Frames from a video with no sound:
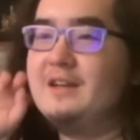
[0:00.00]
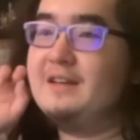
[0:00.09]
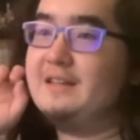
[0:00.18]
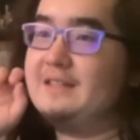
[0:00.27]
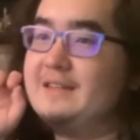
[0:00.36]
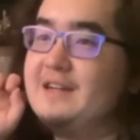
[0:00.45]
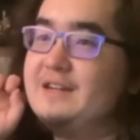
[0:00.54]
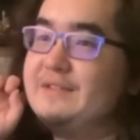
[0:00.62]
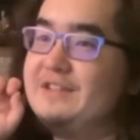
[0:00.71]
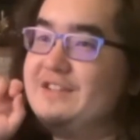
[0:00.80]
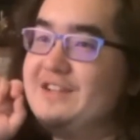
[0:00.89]
It's kind of
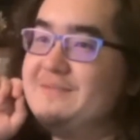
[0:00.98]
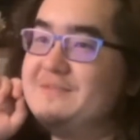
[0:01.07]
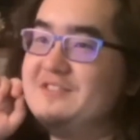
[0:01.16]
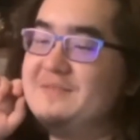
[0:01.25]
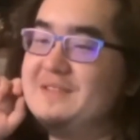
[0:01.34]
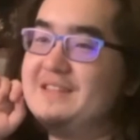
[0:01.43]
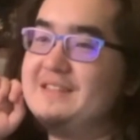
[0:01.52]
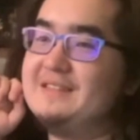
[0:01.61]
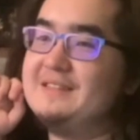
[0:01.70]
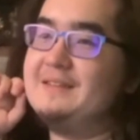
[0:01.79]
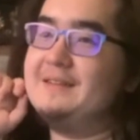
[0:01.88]
a shame, though,
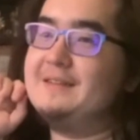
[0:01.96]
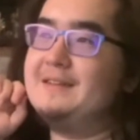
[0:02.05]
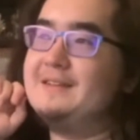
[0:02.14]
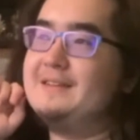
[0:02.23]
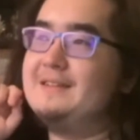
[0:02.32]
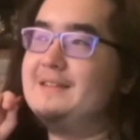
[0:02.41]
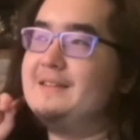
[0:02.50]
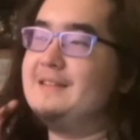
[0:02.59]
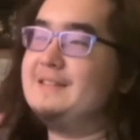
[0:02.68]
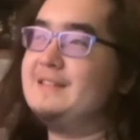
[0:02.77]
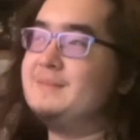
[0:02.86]
because
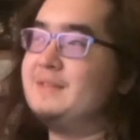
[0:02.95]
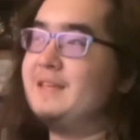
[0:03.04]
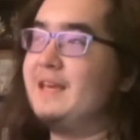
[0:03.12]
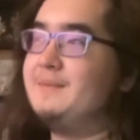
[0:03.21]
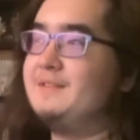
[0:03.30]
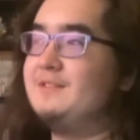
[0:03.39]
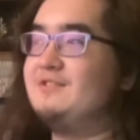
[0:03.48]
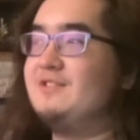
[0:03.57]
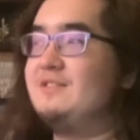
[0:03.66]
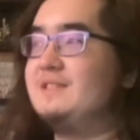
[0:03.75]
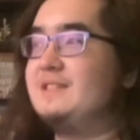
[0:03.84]
it seems like episode
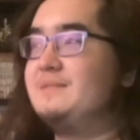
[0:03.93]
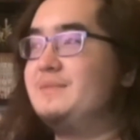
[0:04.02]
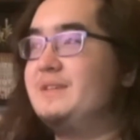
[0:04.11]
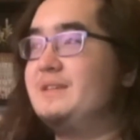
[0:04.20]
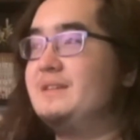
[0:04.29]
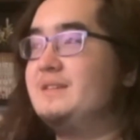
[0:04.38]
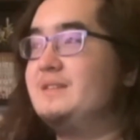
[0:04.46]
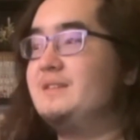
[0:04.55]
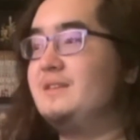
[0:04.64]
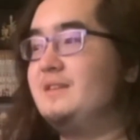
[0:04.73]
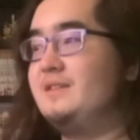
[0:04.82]
12 is going to be
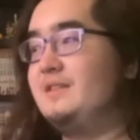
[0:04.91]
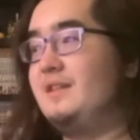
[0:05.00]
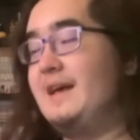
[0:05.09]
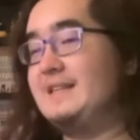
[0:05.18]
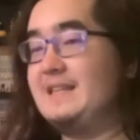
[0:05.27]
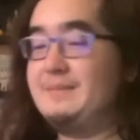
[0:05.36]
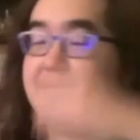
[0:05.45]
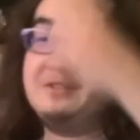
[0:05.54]
the last episode